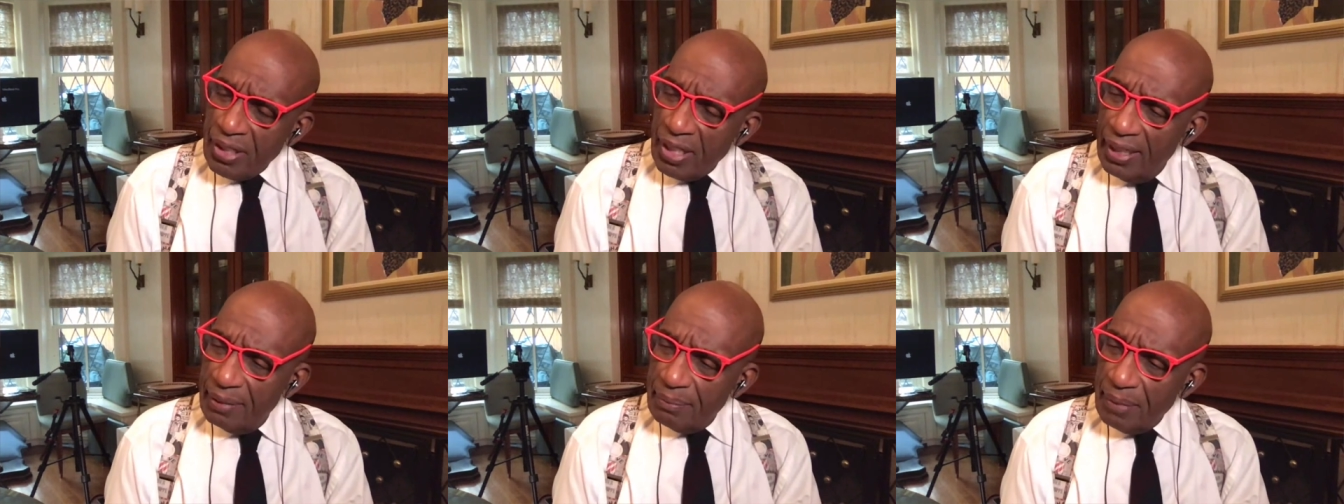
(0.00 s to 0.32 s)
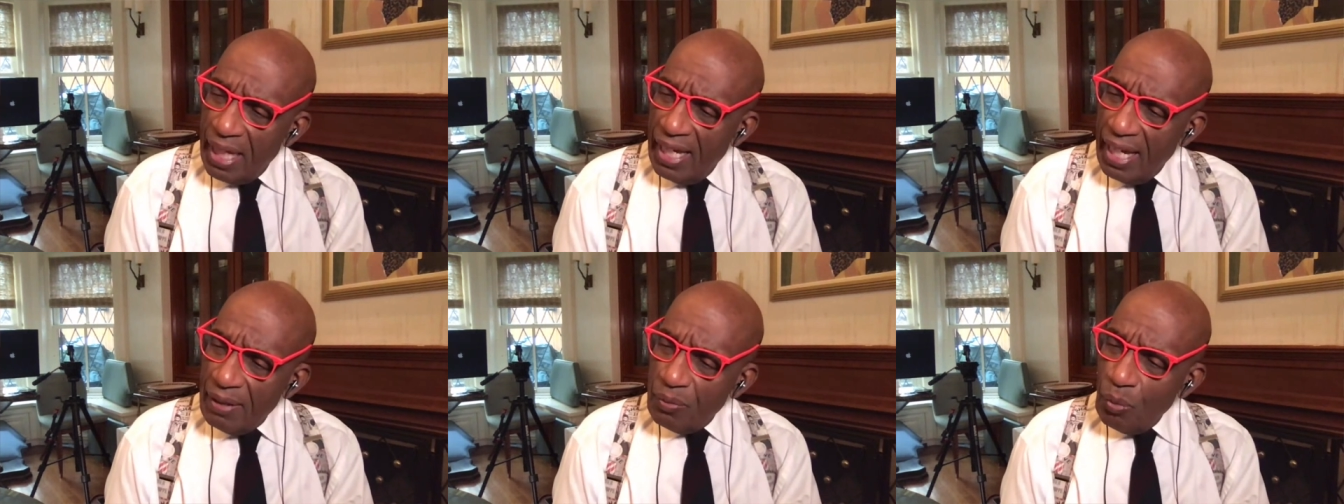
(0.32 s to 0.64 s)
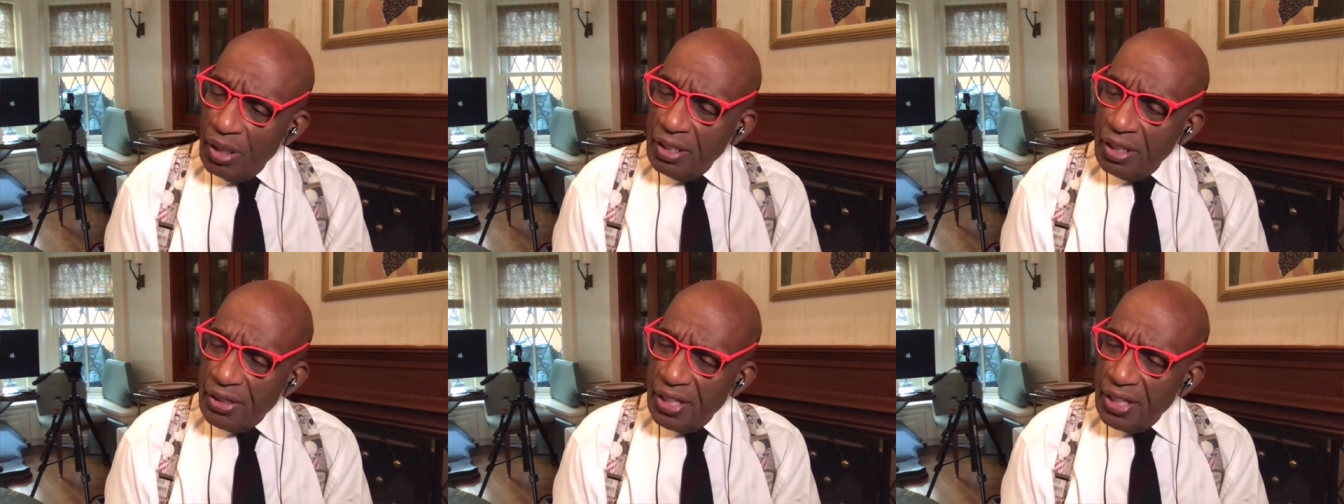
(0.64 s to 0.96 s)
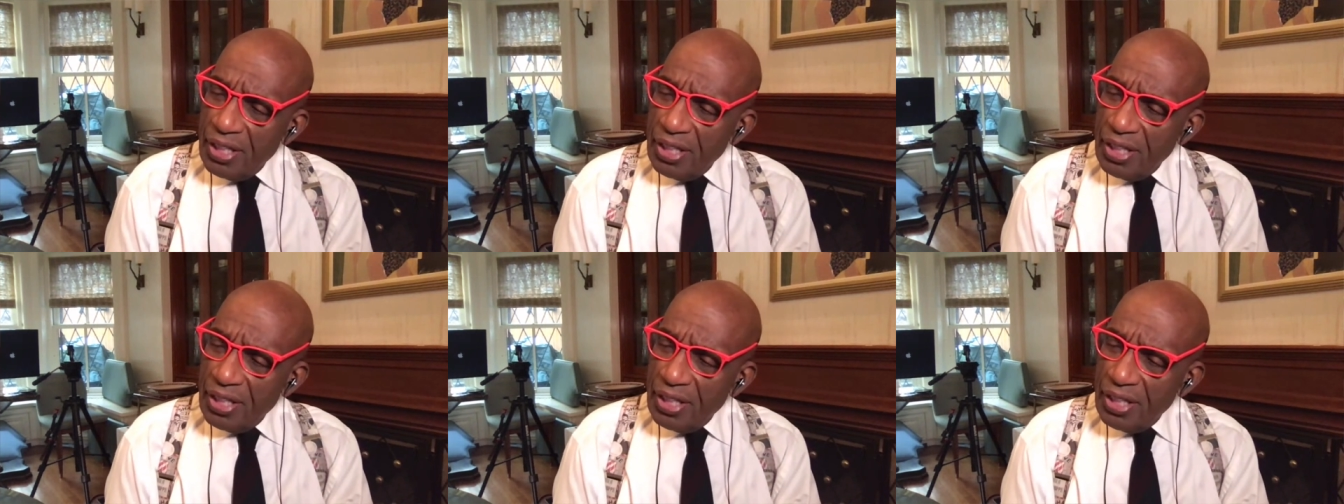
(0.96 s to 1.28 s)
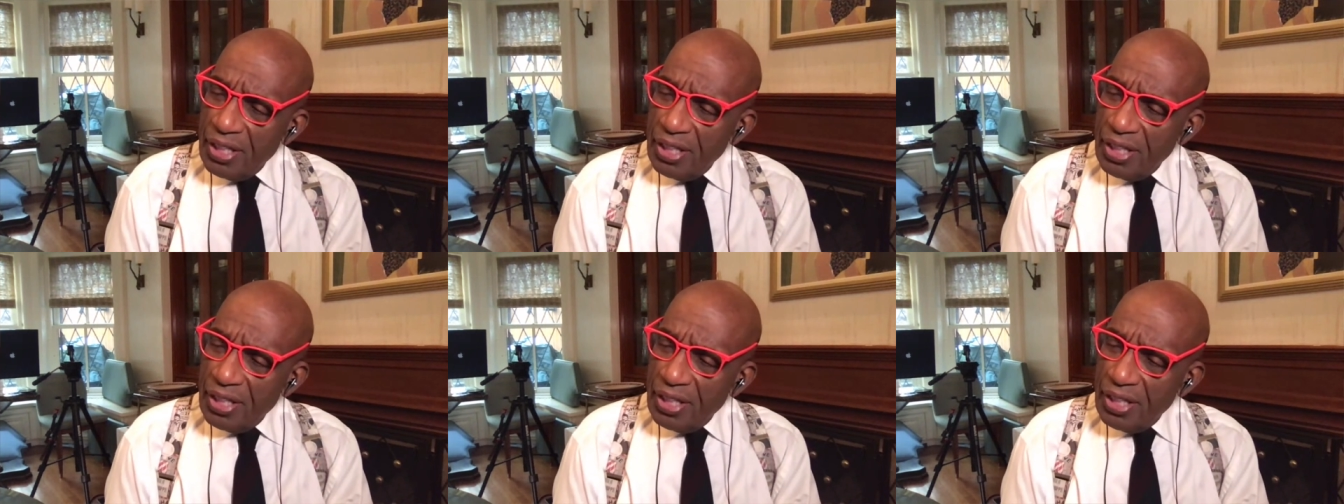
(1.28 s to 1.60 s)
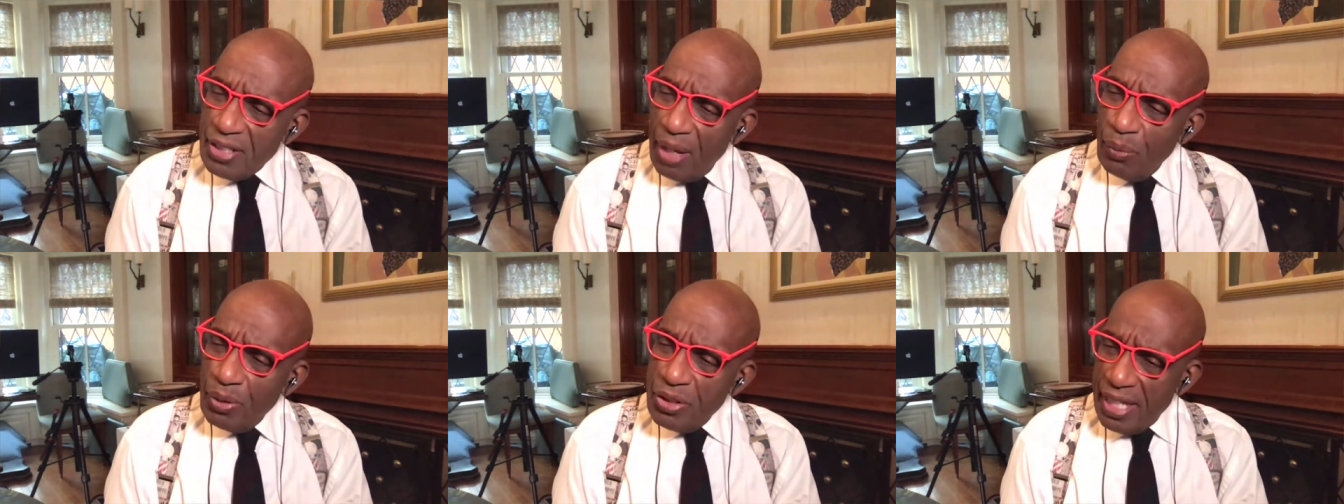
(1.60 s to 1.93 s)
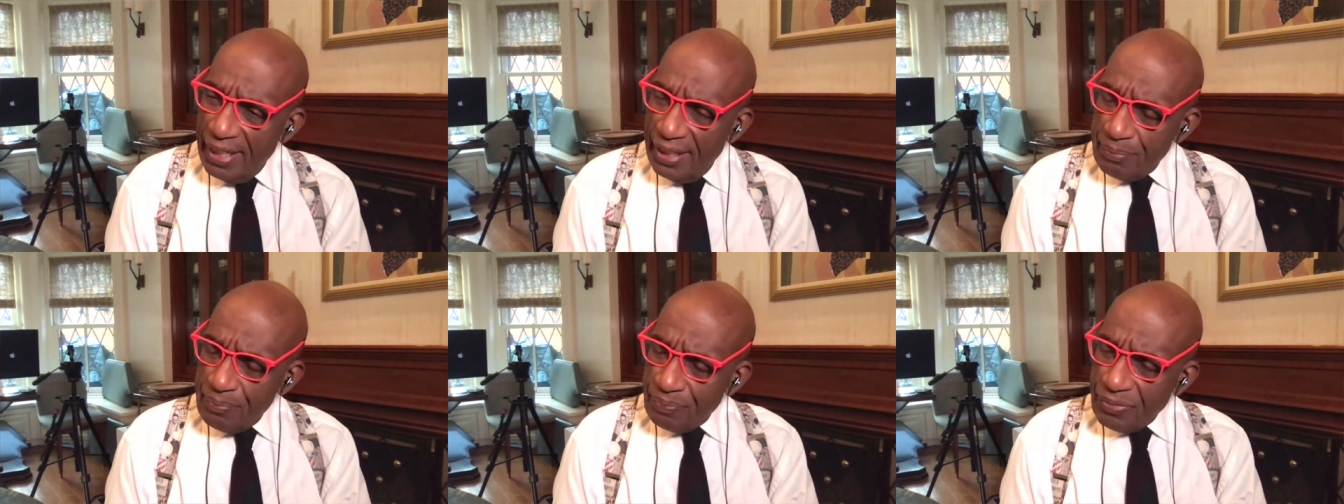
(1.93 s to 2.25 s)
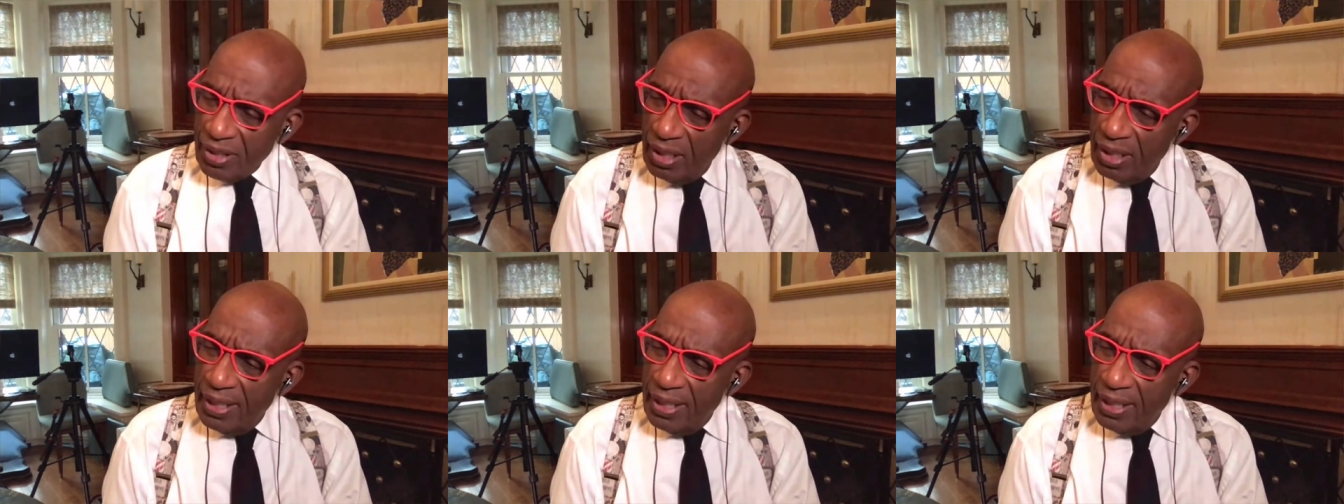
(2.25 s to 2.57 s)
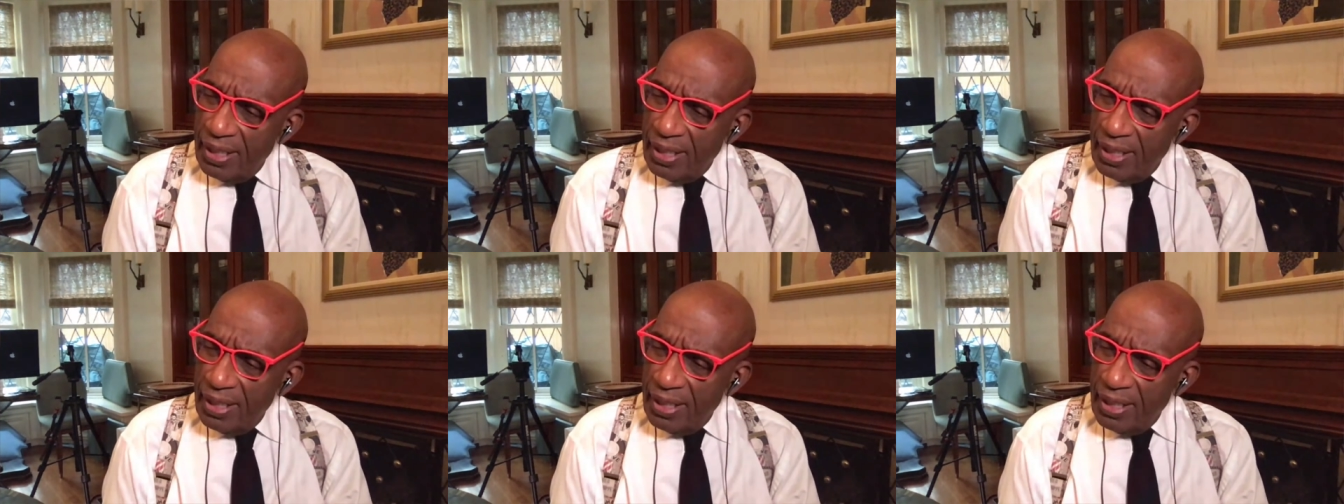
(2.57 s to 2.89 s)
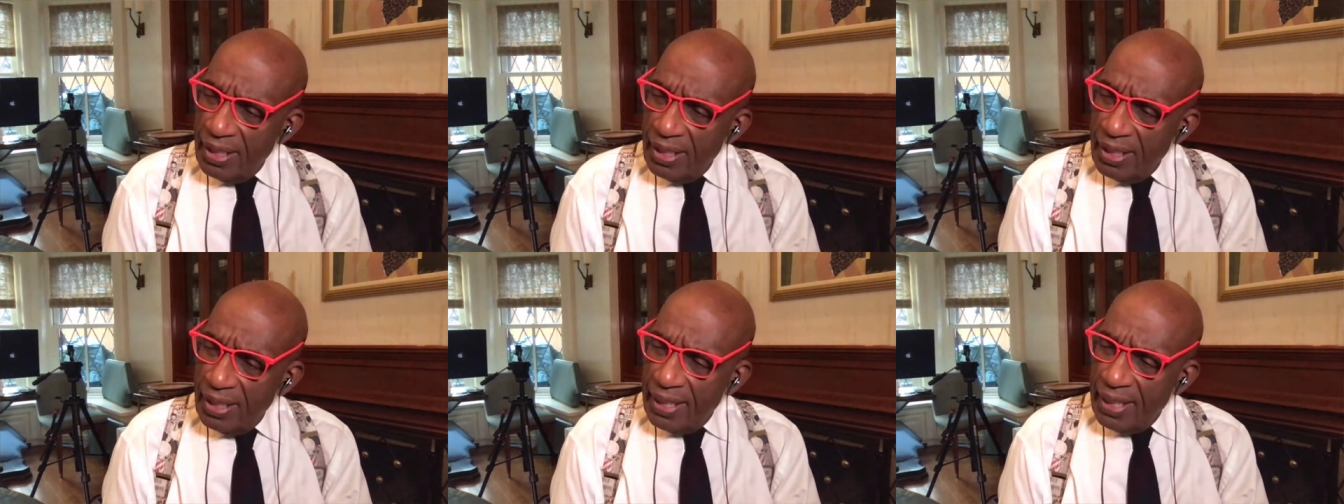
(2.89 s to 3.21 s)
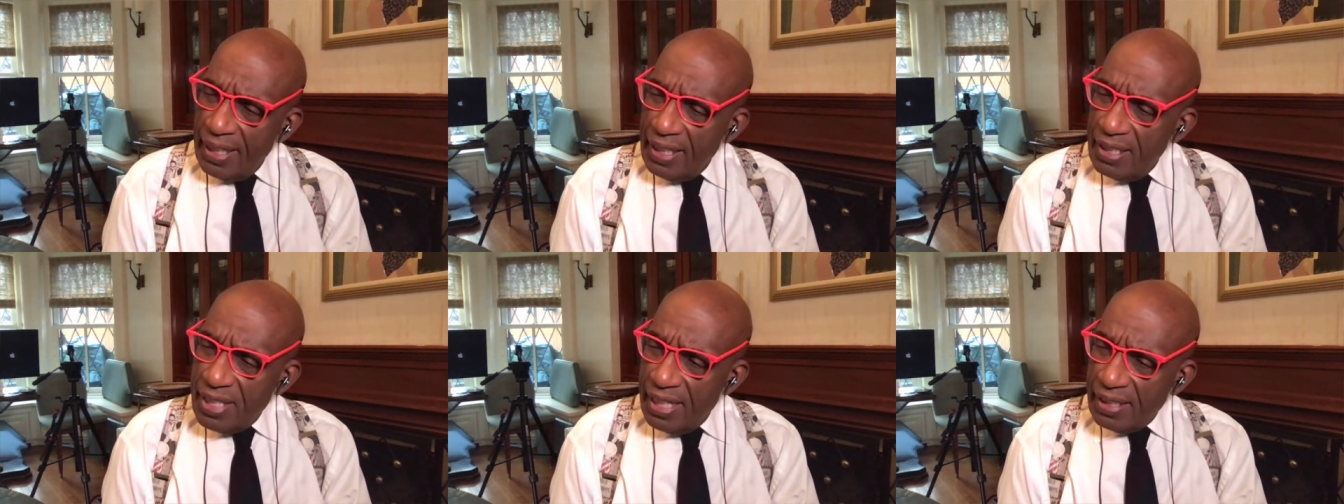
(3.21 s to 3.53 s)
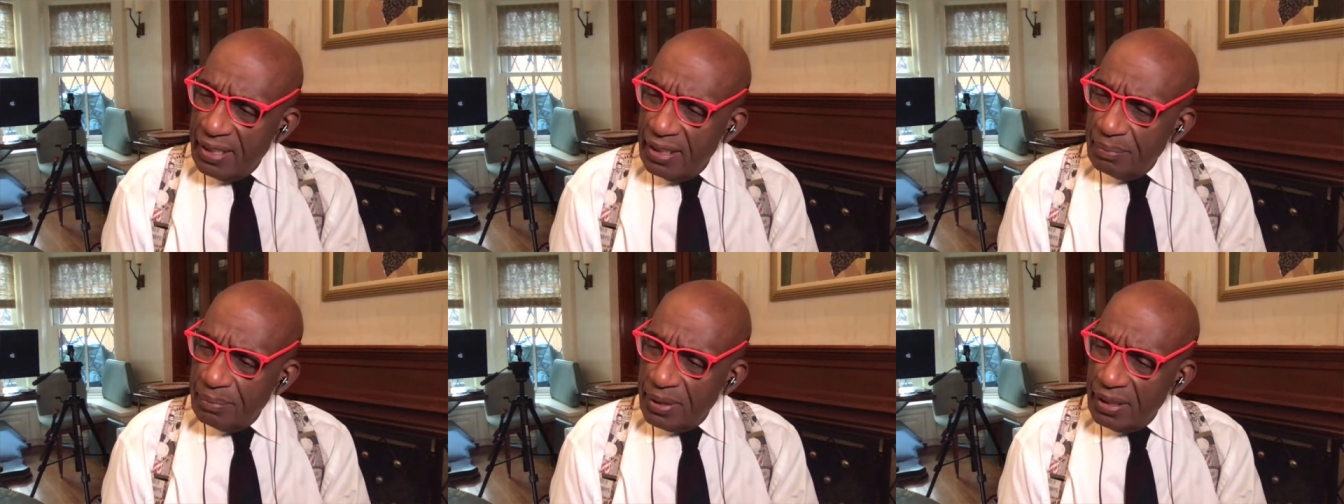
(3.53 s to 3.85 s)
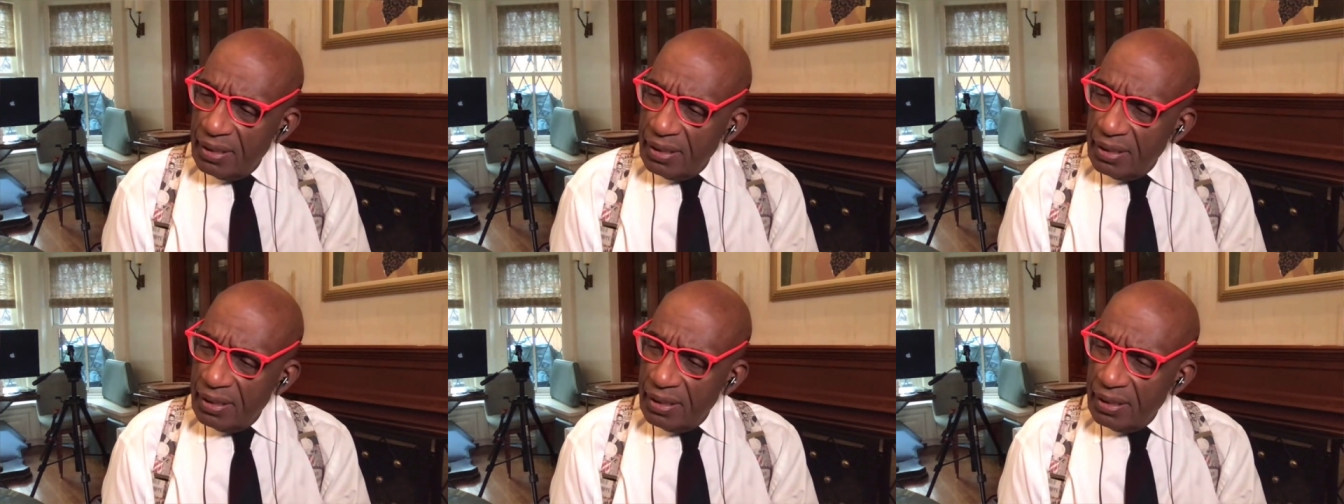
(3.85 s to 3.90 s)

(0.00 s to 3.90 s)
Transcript: one of the things I would say is that uh,